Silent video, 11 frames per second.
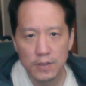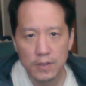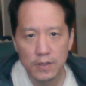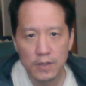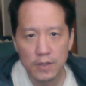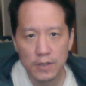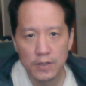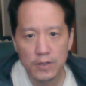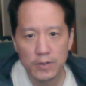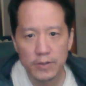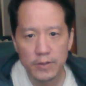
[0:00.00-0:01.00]

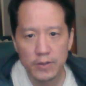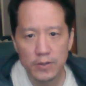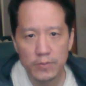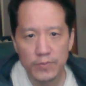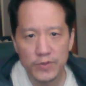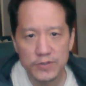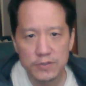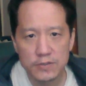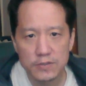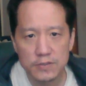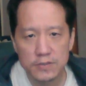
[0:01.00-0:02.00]
This
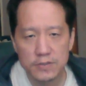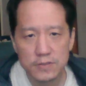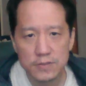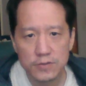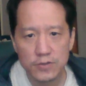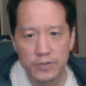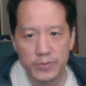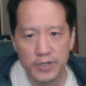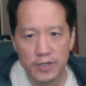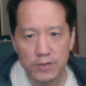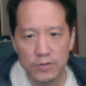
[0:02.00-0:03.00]
is... We're going to
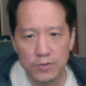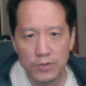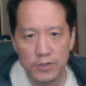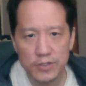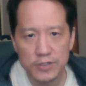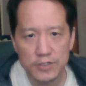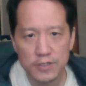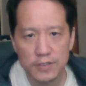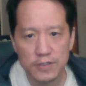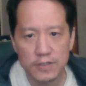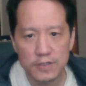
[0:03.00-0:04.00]
make it orange,
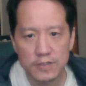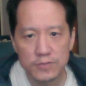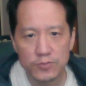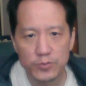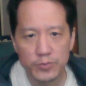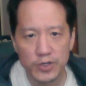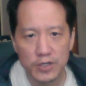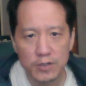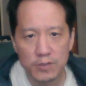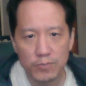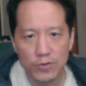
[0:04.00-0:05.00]
and these will make
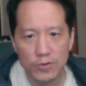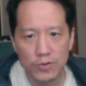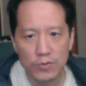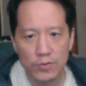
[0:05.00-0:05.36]
blue.